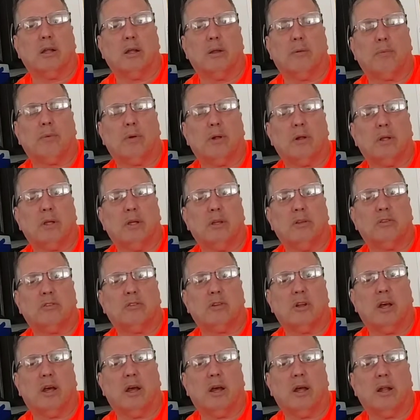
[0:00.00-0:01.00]
It really
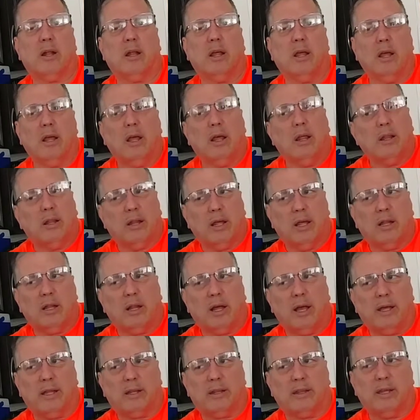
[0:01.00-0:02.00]
is not. They
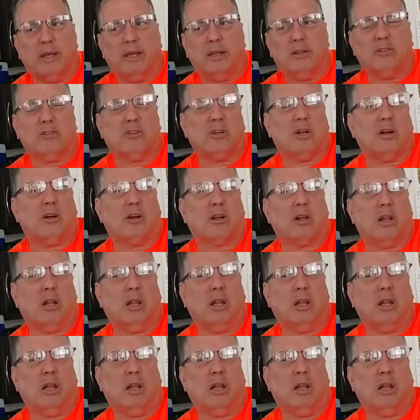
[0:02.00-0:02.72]
like things that are